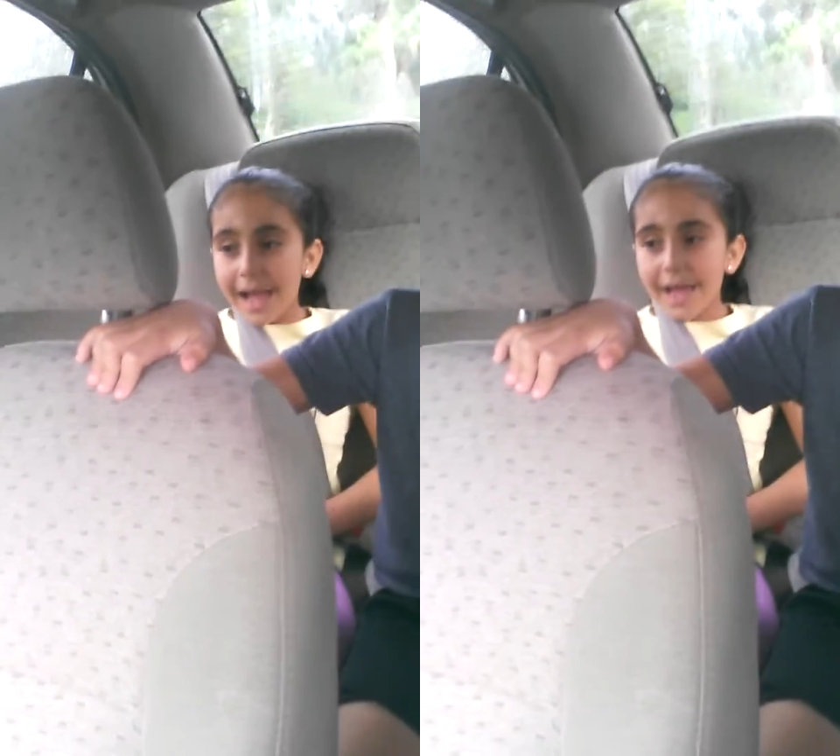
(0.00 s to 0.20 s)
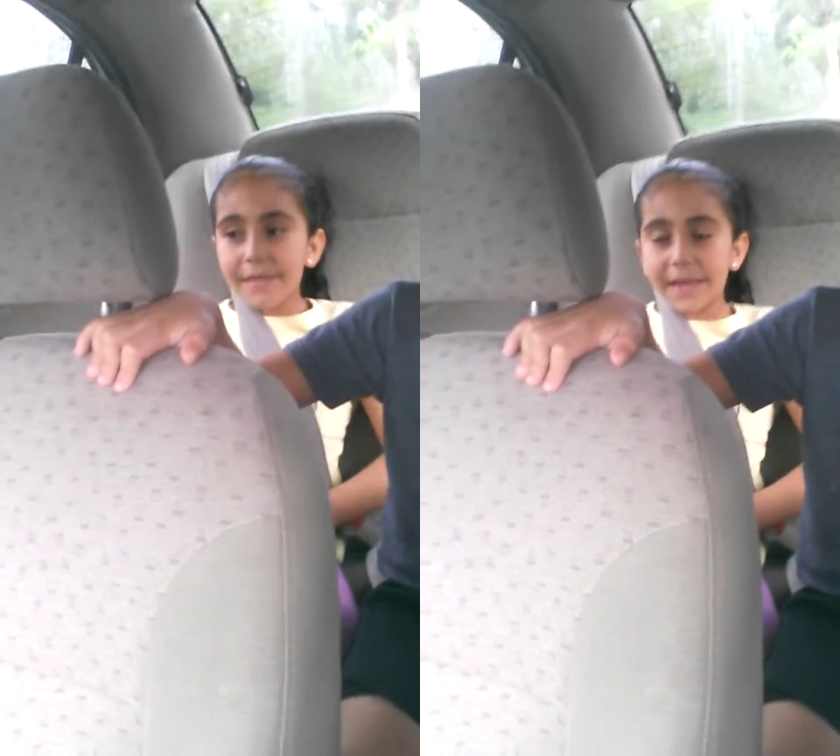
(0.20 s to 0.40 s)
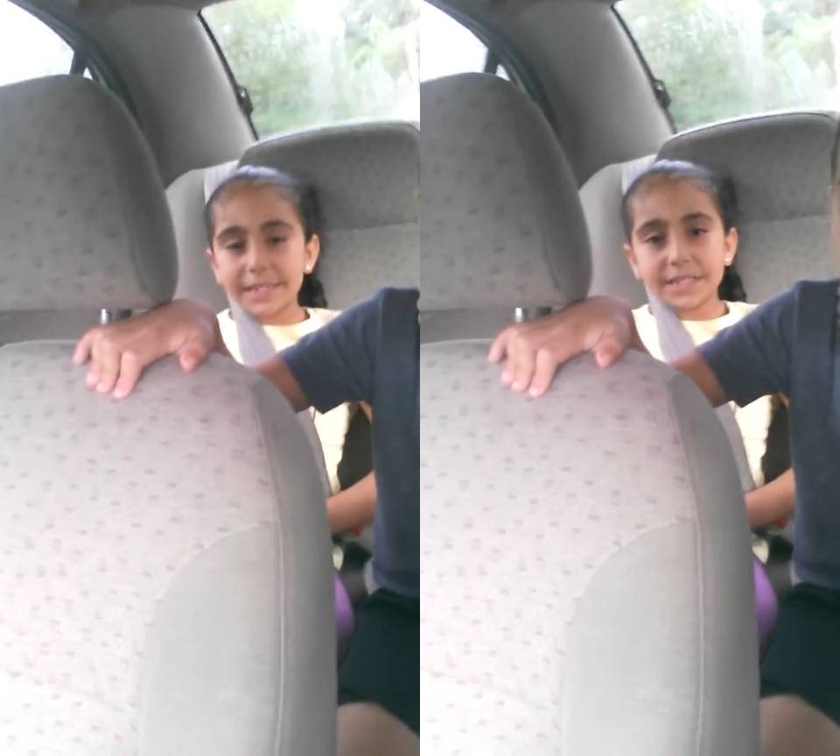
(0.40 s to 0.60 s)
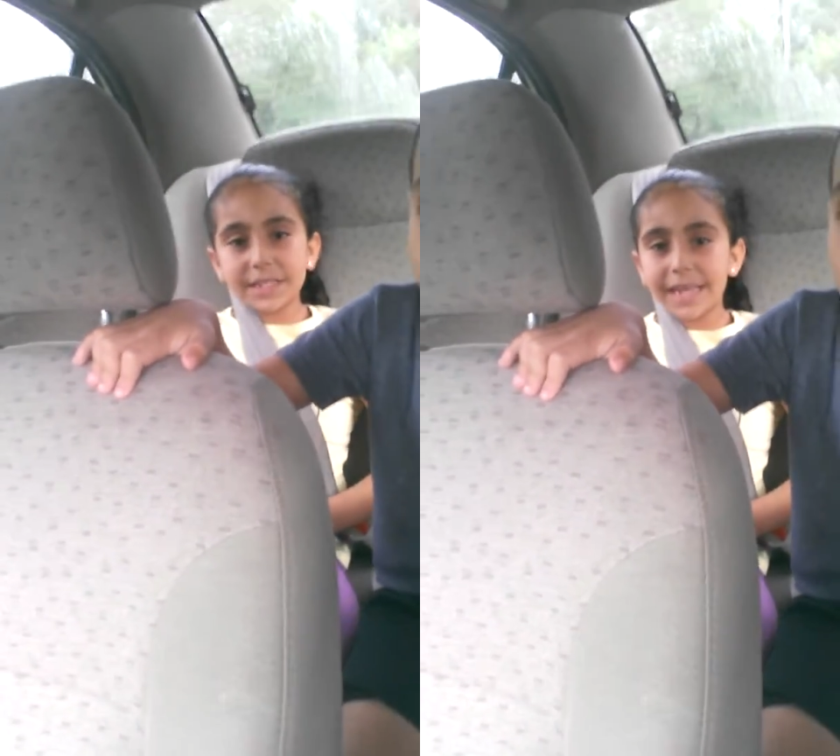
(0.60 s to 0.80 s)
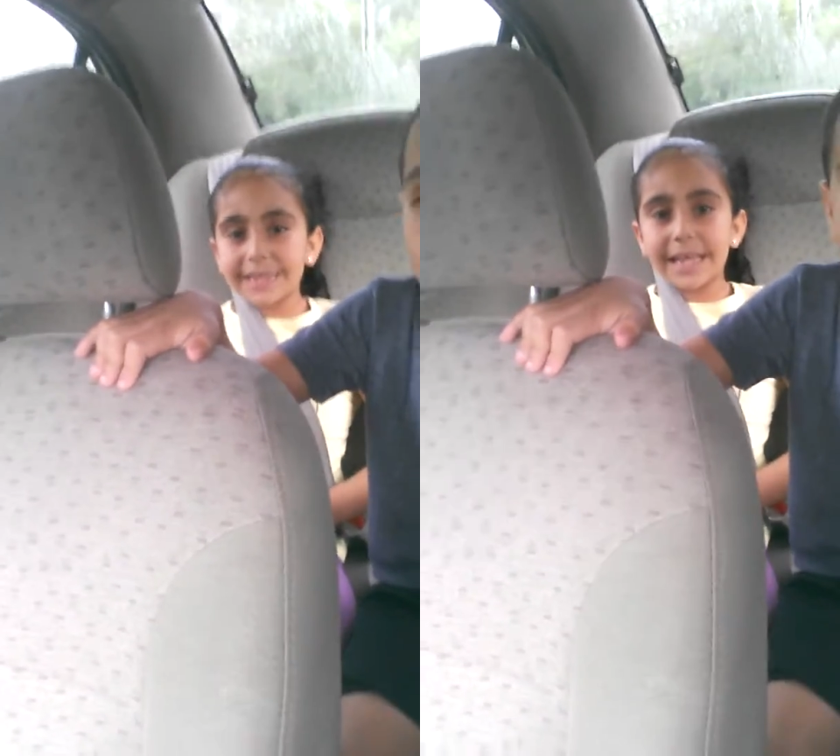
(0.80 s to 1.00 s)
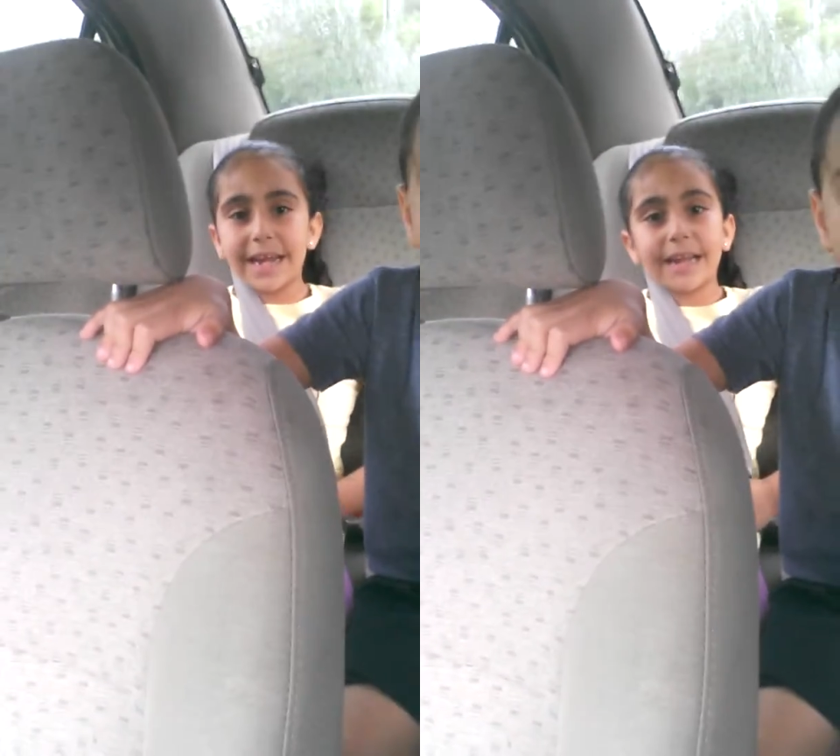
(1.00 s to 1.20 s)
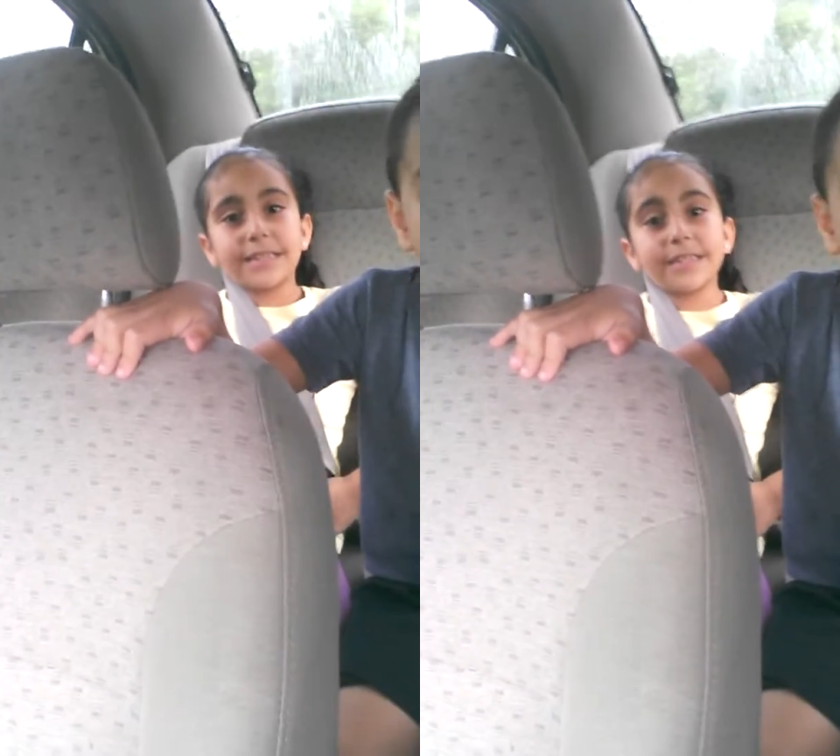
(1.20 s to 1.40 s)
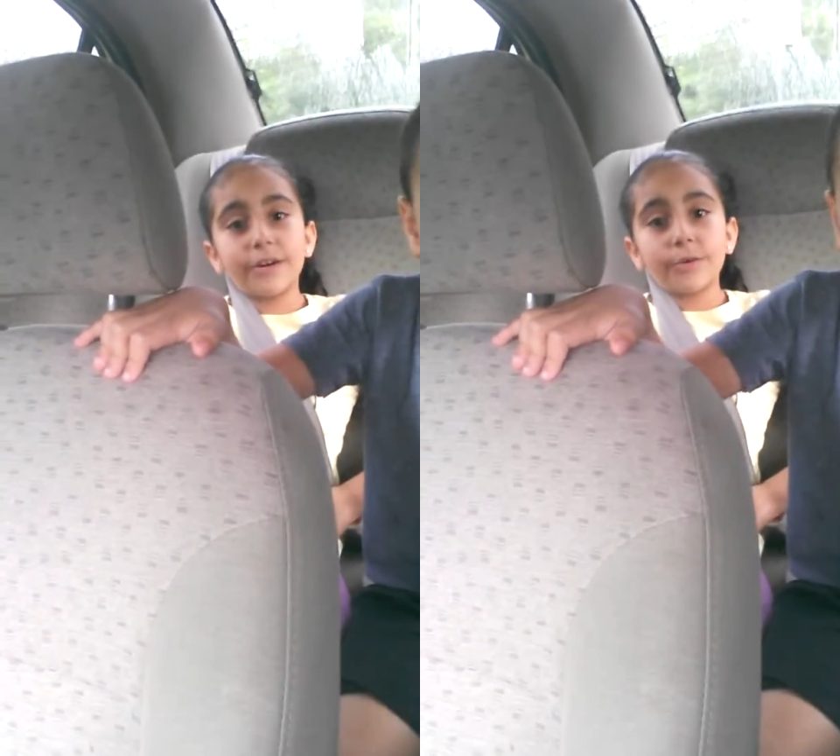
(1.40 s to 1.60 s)
And then I
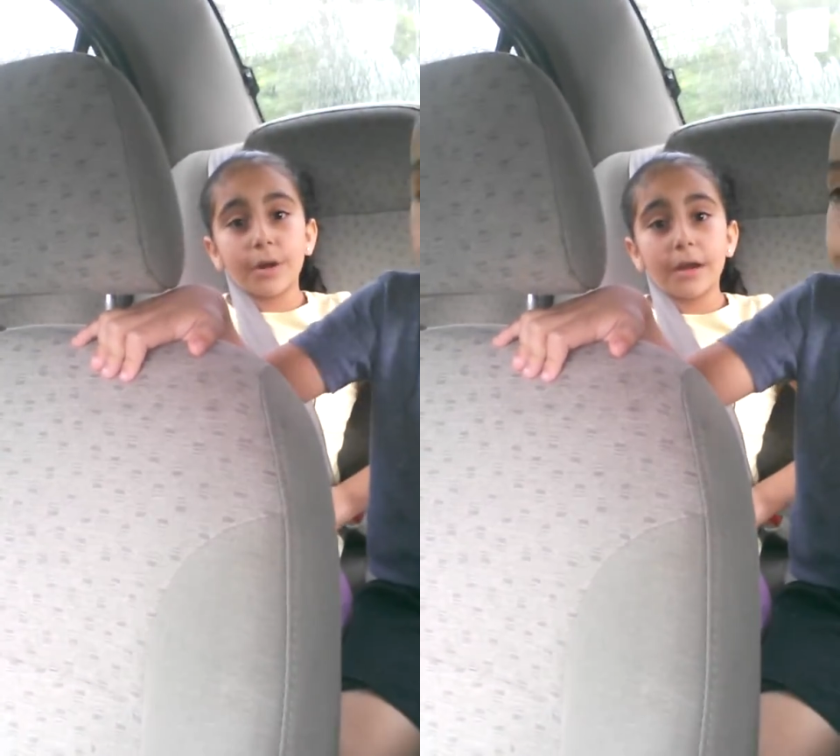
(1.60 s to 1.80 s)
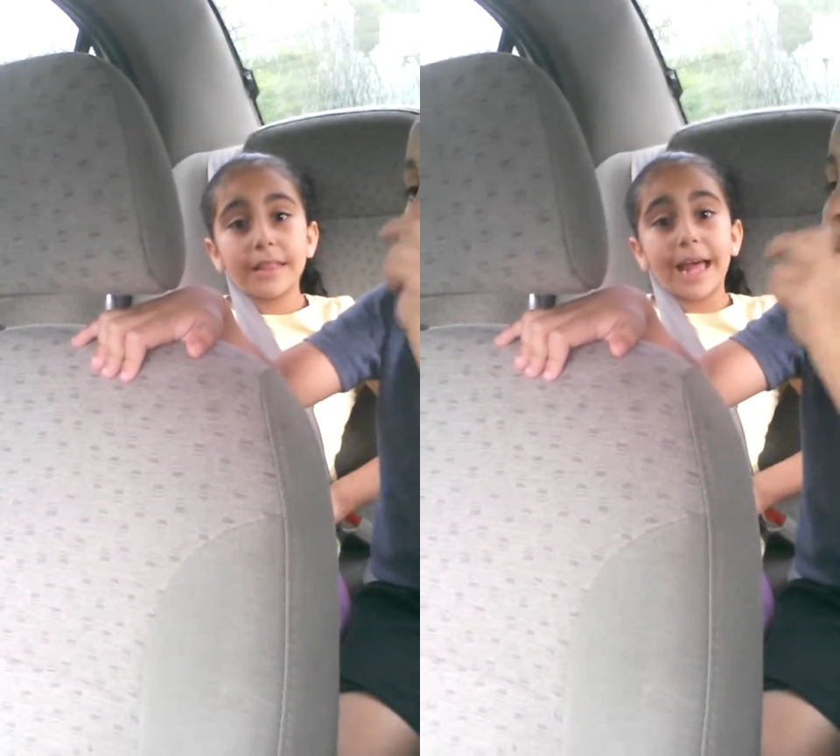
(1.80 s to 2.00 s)
told her